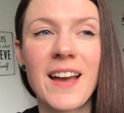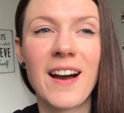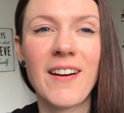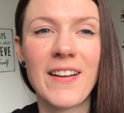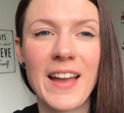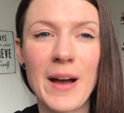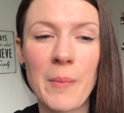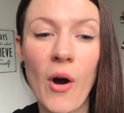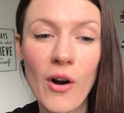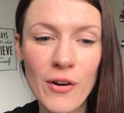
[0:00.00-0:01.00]
I am
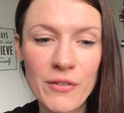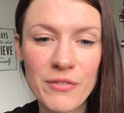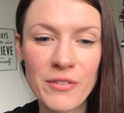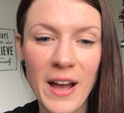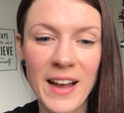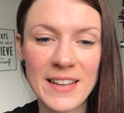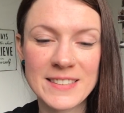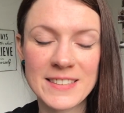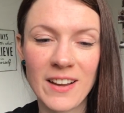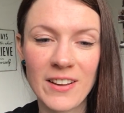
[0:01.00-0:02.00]
off,
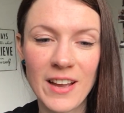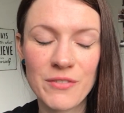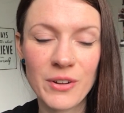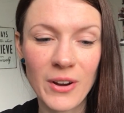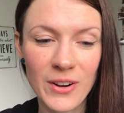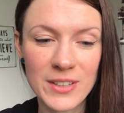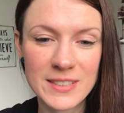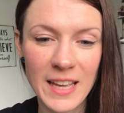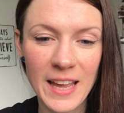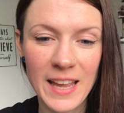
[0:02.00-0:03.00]
and I have got
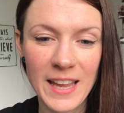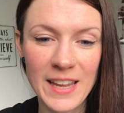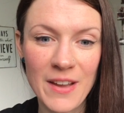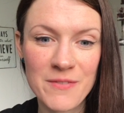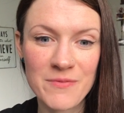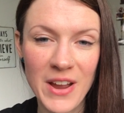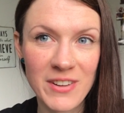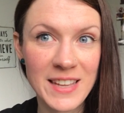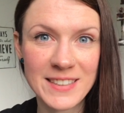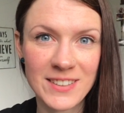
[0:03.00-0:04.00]
a
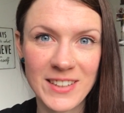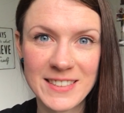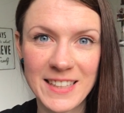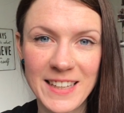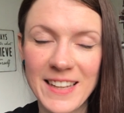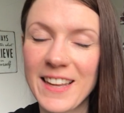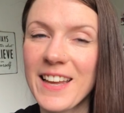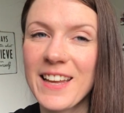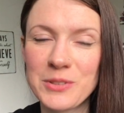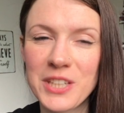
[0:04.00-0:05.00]
very exciting
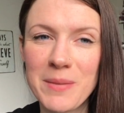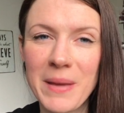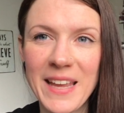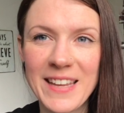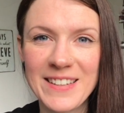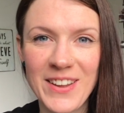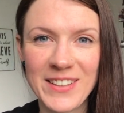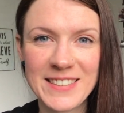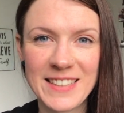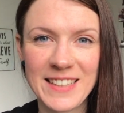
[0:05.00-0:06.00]
GP
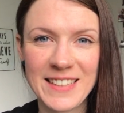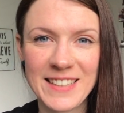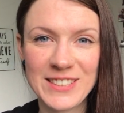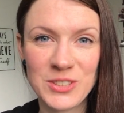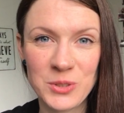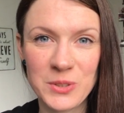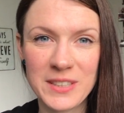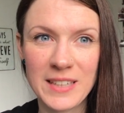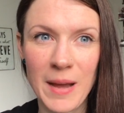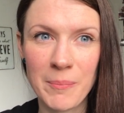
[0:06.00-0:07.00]
nursing
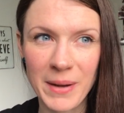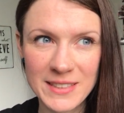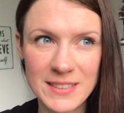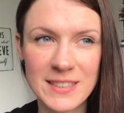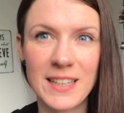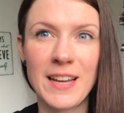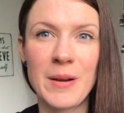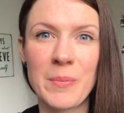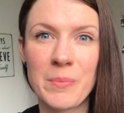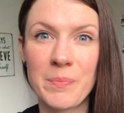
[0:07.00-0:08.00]
student ambassador